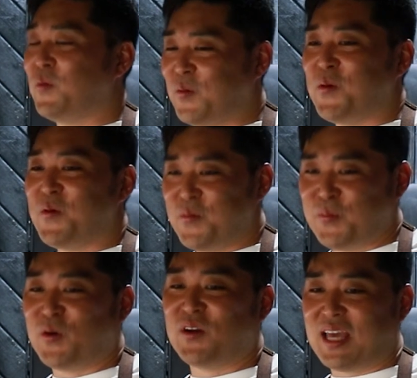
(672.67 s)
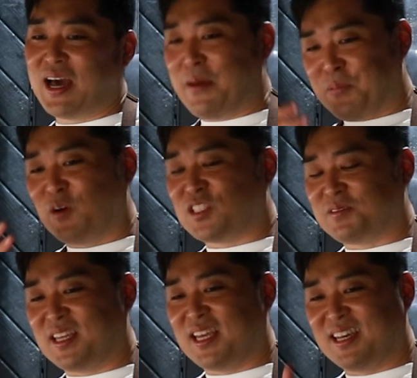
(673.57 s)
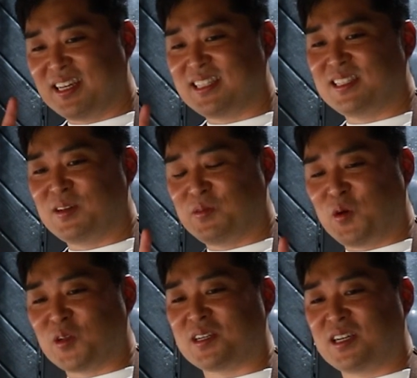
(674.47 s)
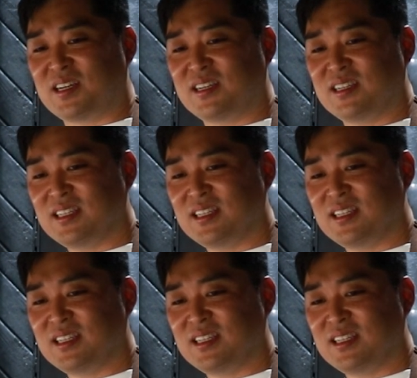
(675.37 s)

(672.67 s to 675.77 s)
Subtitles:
approach of the water,